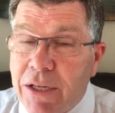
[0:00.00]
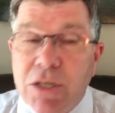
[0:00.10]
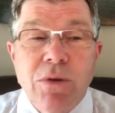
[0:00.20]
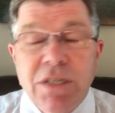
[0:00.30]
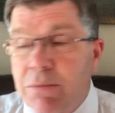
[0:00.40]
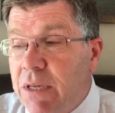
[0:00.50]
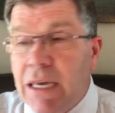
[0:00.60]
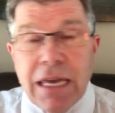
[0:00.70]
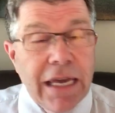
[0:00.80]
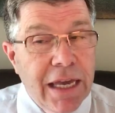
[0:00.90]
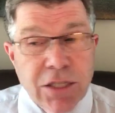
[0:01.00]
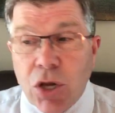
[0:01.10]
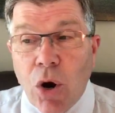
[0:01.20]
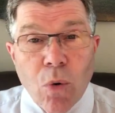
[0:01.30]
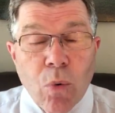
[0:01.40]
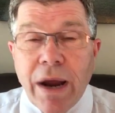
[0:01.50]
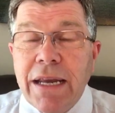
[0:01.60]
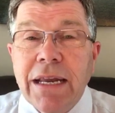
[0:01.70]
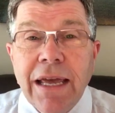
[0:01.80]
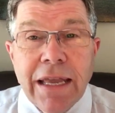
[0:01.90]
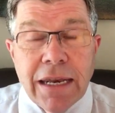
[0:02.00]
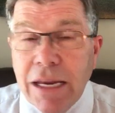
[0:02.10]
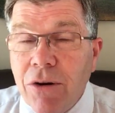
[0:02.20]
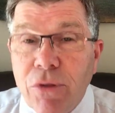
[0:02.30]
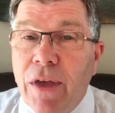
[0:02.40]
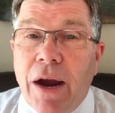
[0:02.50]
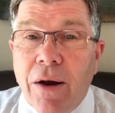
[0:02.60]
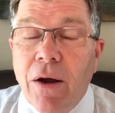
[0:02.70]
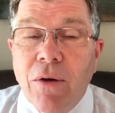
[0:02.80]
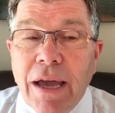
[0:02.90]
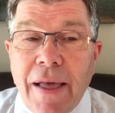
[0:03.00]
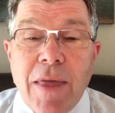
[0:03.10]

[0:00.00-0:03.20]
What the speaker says: So it seems like he is right near there, okay?